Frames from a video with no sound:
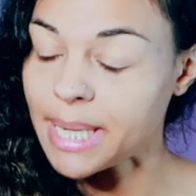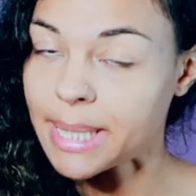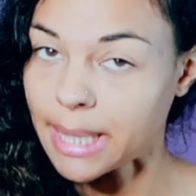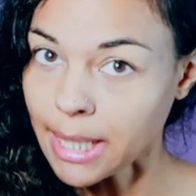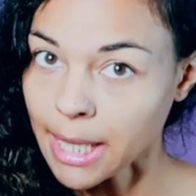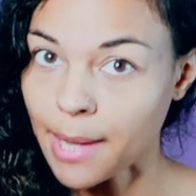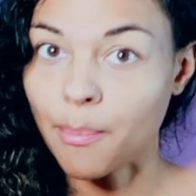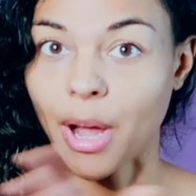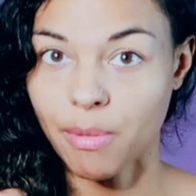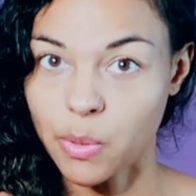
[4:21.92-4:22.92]
D T
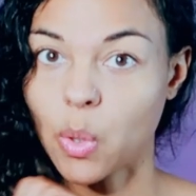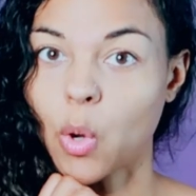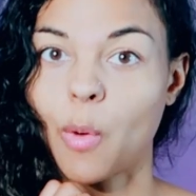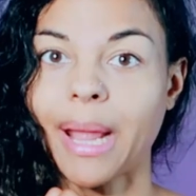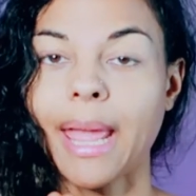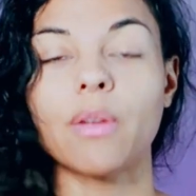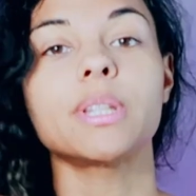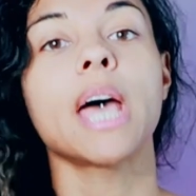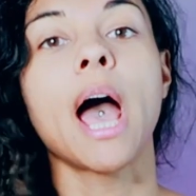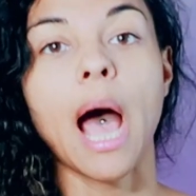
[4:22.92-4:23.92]
in my Crypto dot com account.